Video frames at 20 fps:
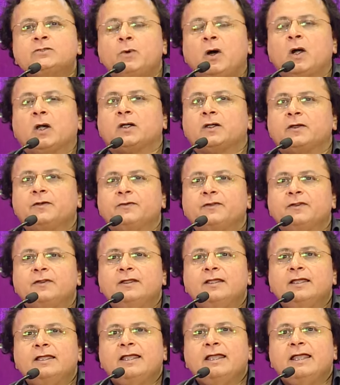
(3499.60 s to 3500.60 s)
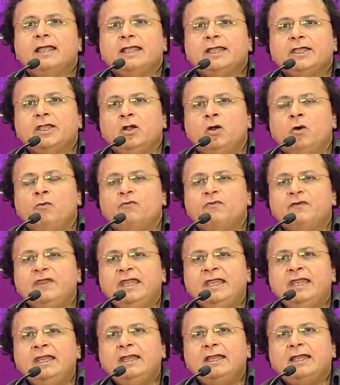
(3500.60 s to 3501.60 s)
what?
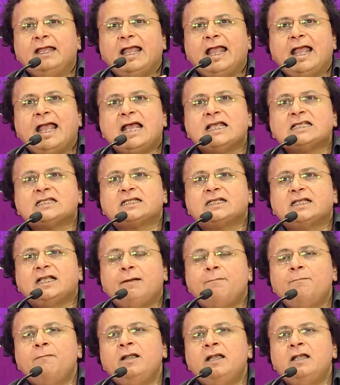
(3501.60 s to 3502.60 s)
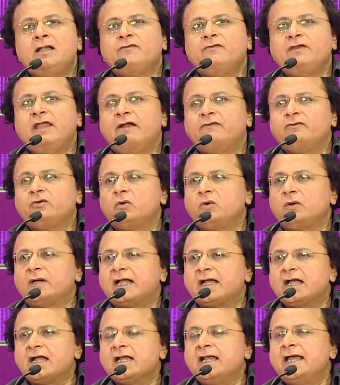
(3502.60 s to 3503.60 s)
We as government, we have to
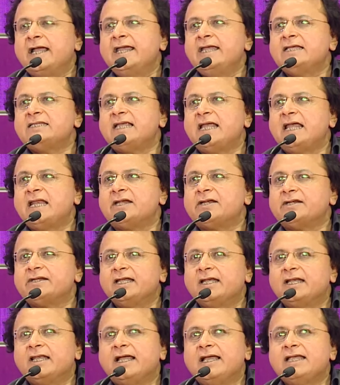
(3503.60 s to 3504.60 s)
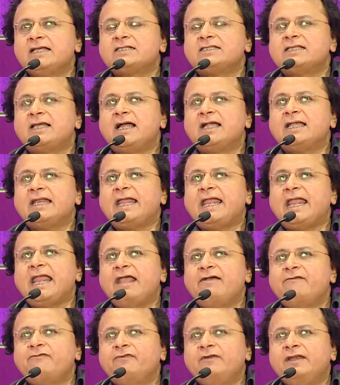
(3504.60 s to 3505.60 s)
recognize and realize that
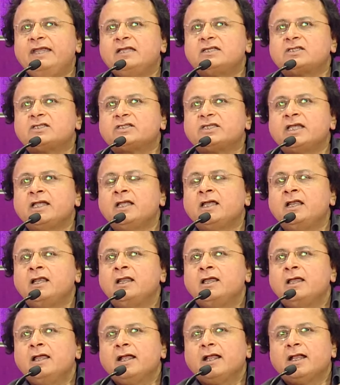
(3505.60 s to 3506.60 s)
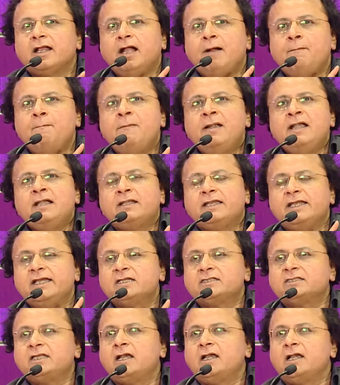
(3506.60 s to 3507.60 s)
every single government
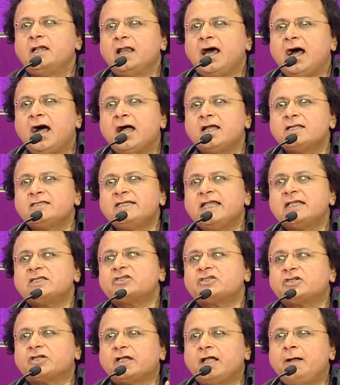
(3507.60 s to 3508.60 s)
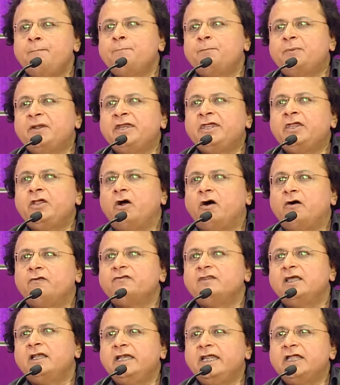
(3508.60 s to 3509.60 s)
is the largest company
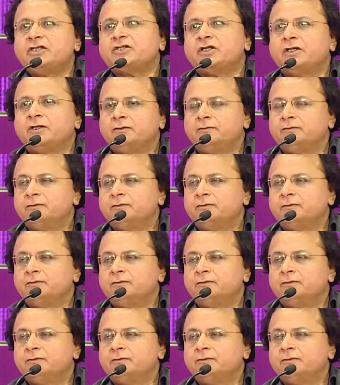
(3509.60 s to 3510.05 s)
of the nation,